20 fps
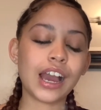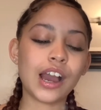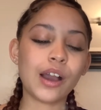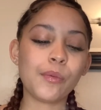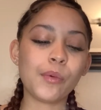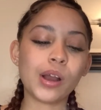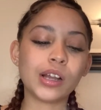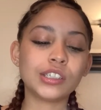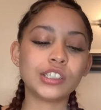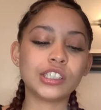
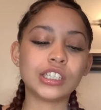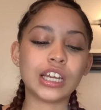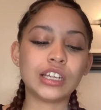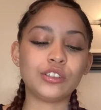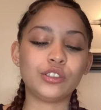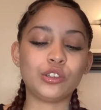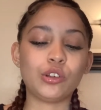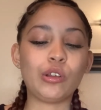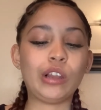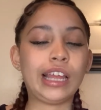watched that
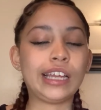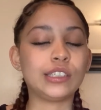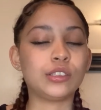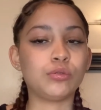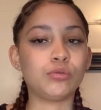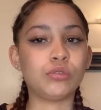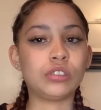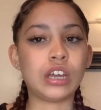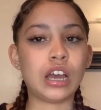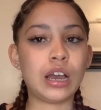show like
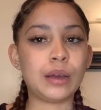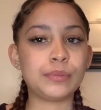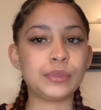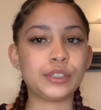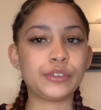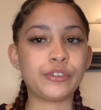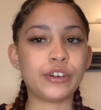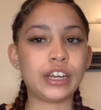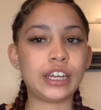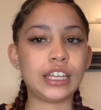2 times
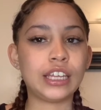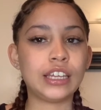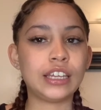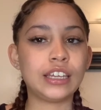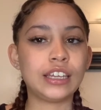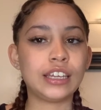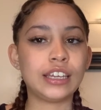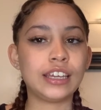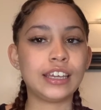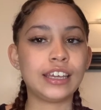already.
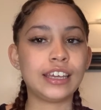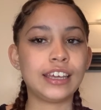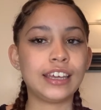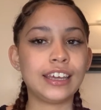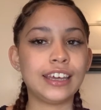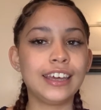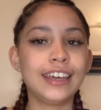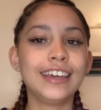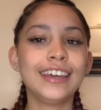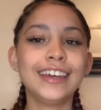
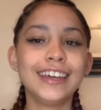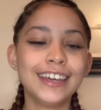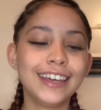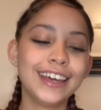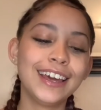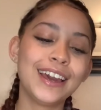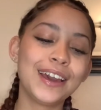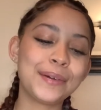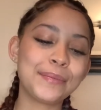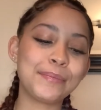
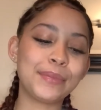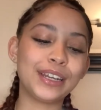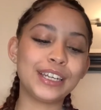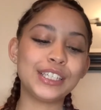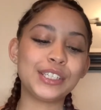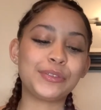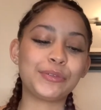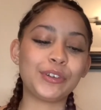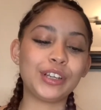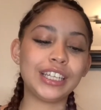But
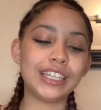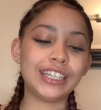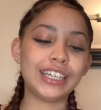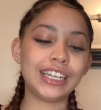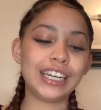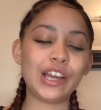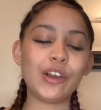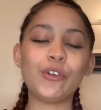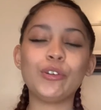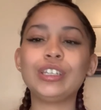it's really good.
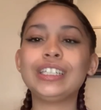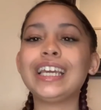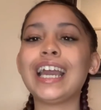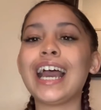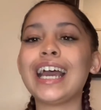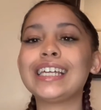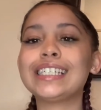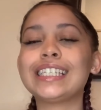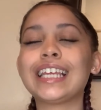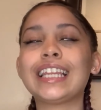It only
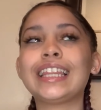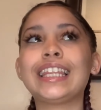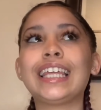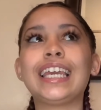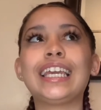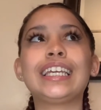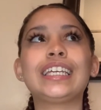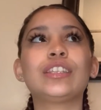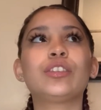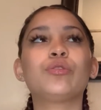has, I
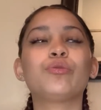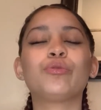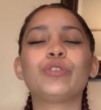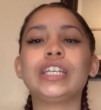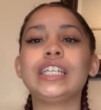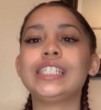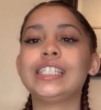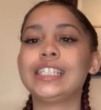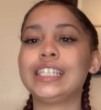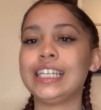think,
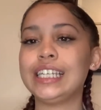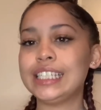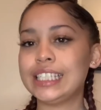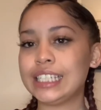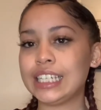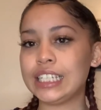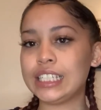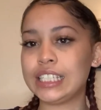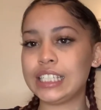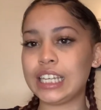3
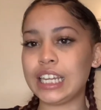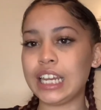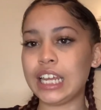seasons in